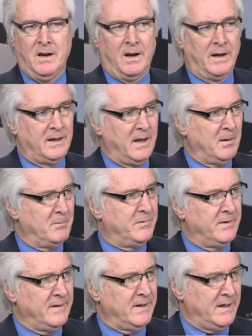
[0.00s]
I come
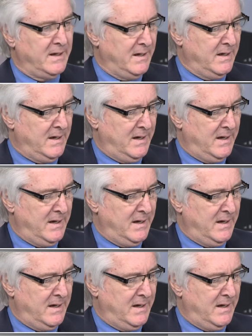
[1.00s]
to the